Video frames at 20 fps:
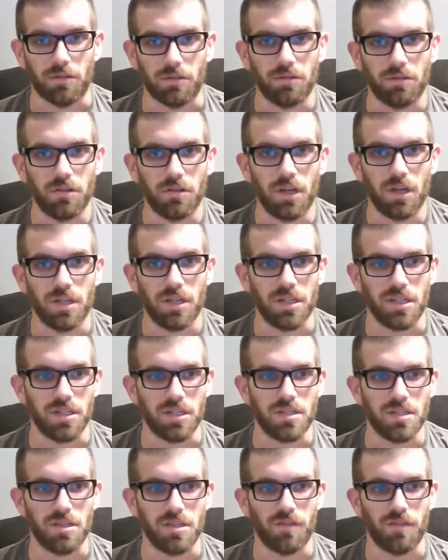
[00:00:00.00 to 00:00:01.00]
Hunting
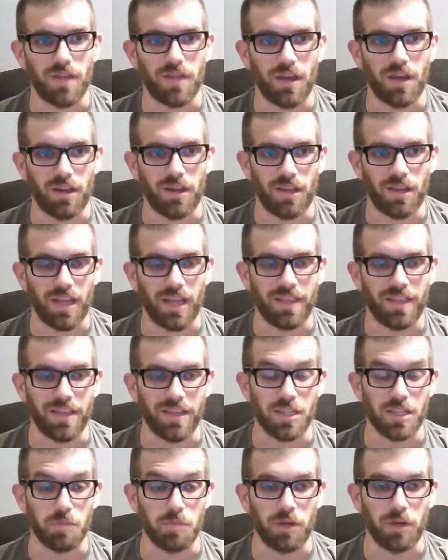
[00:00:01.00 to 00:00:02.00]
this stuff down and like the
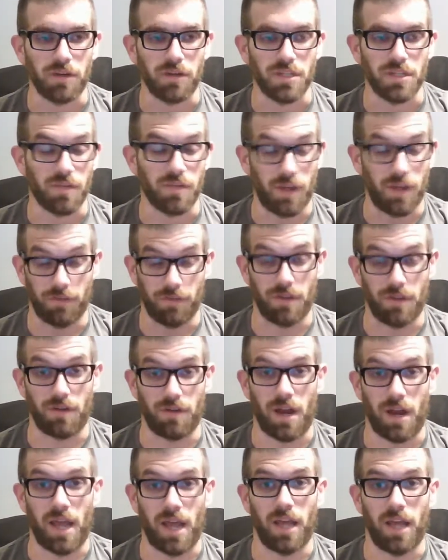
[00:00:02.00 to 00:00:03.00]
experience I've
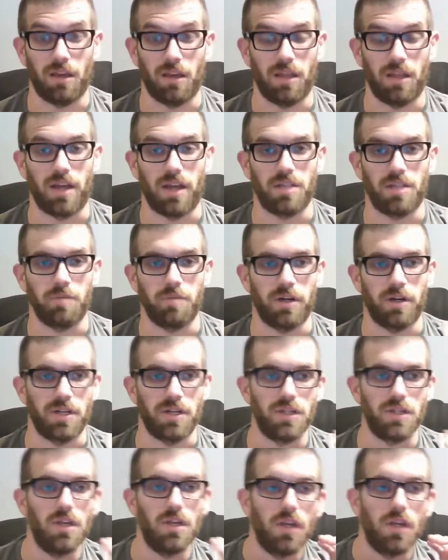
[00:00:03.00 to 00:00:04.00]
never had that
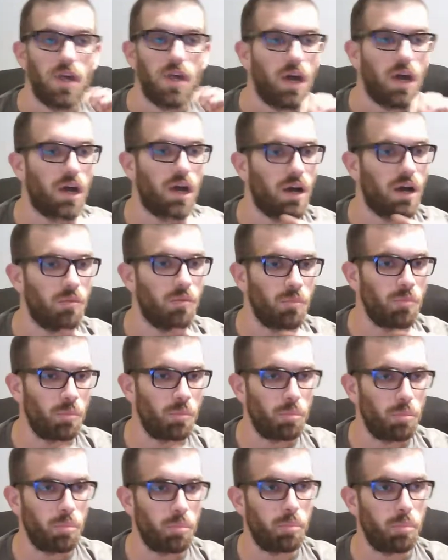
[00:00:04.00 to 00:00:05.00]
experience.
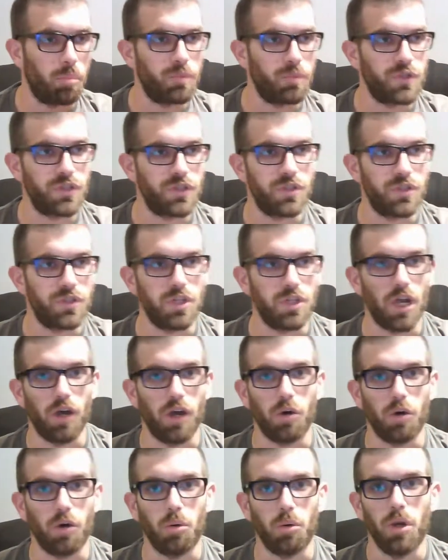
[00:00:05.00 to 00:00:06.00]

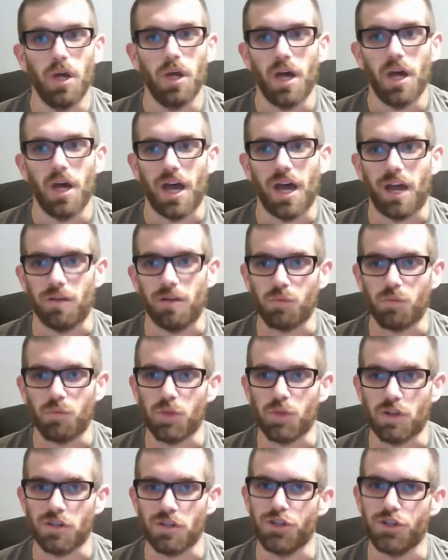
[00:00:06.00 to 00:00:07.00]
So I
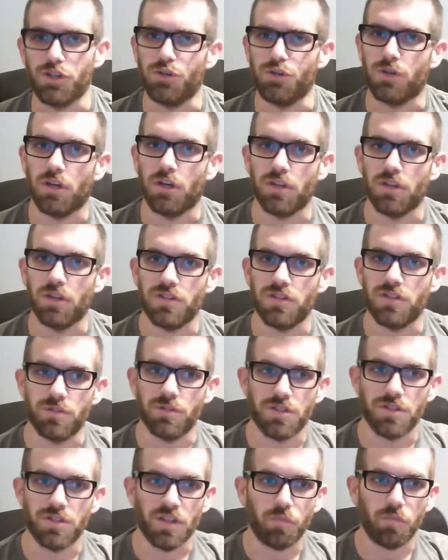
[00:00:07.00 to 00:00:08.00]
would urge you to go listen to it
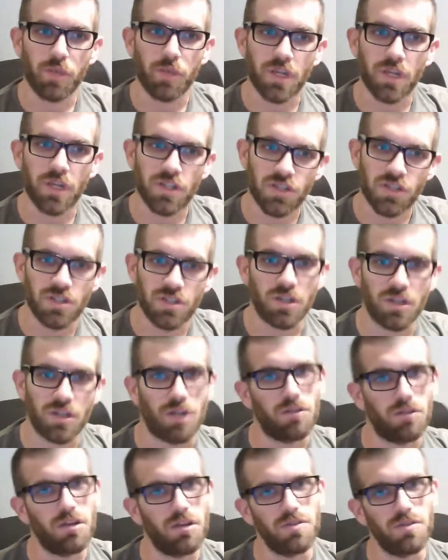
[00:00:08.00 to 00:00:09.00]
yourself. But it's just,
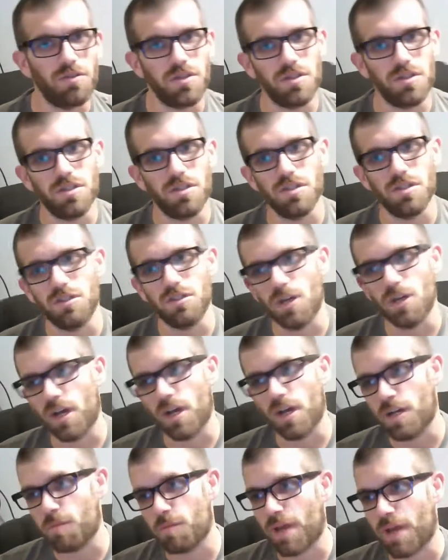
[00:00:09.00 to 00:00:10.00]
goes into
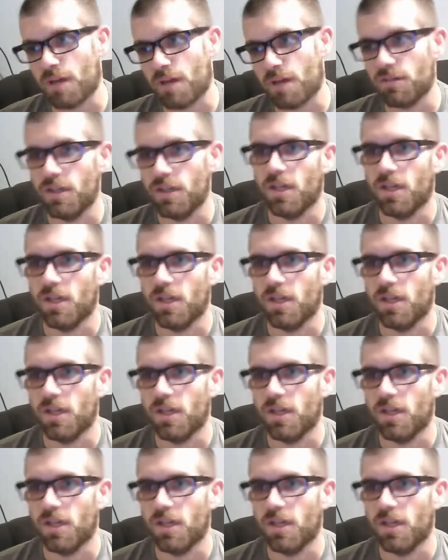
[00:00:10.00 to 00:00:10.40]
talking about